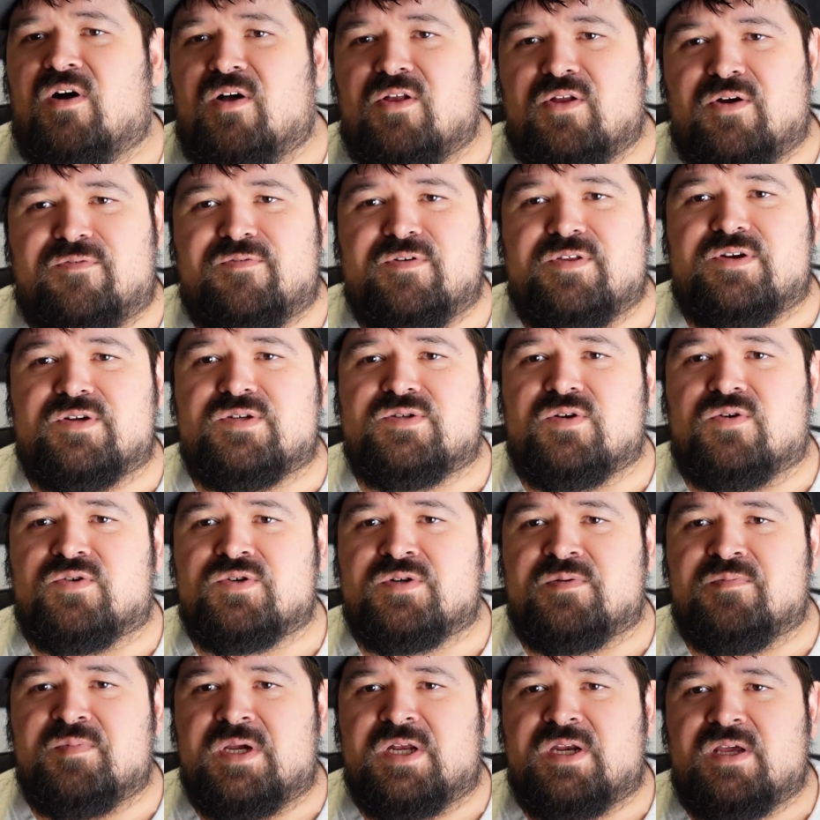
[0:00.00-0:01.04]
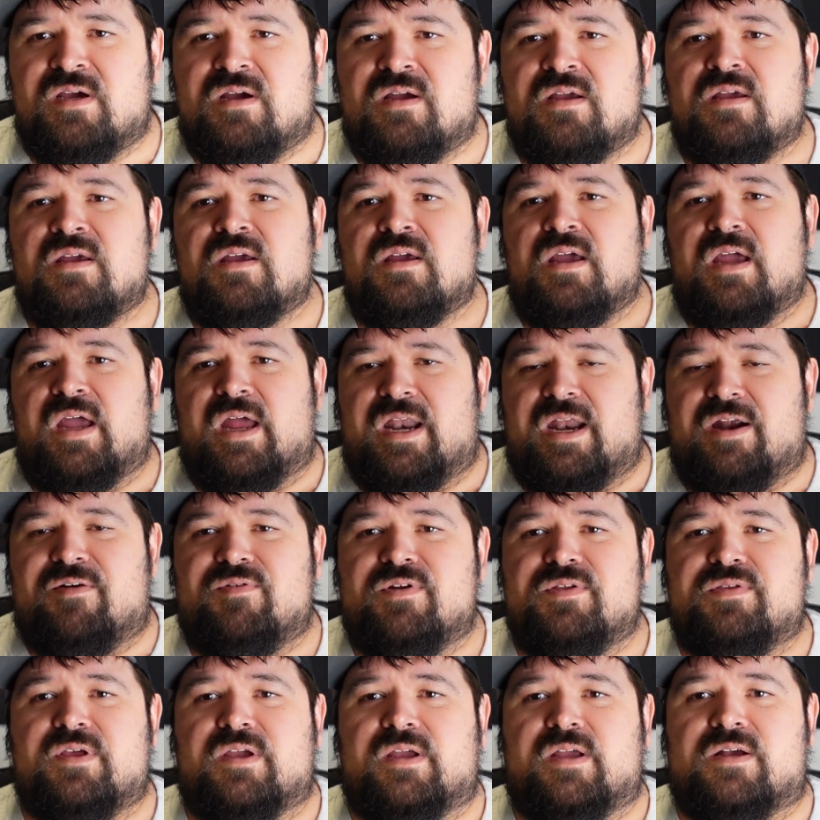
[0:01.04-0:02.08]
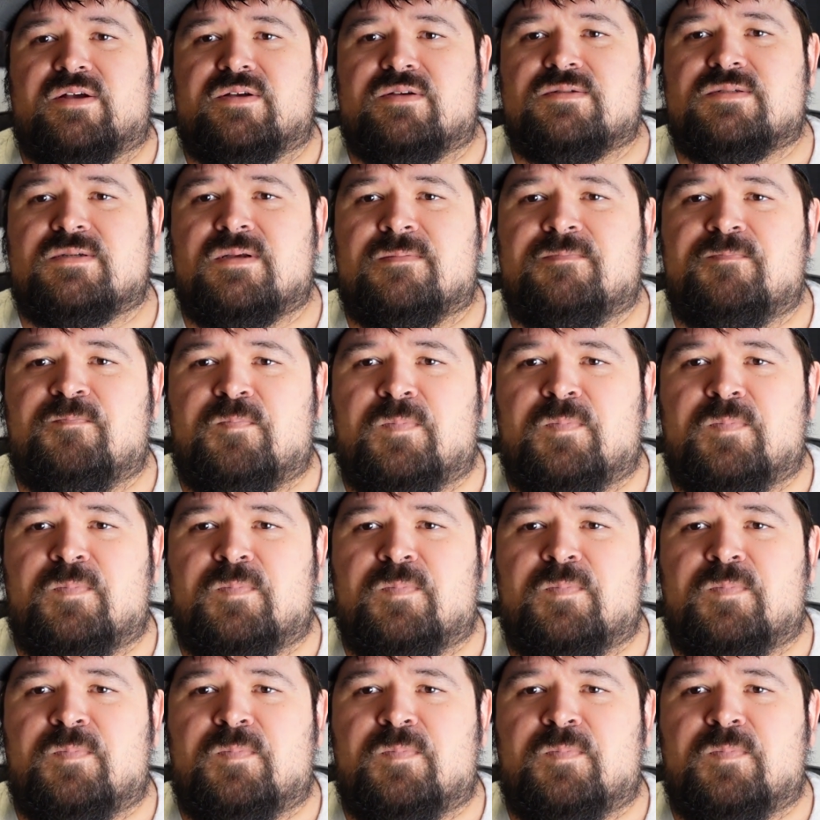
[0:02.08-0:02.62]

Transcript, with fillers: all over their social media, and everything else.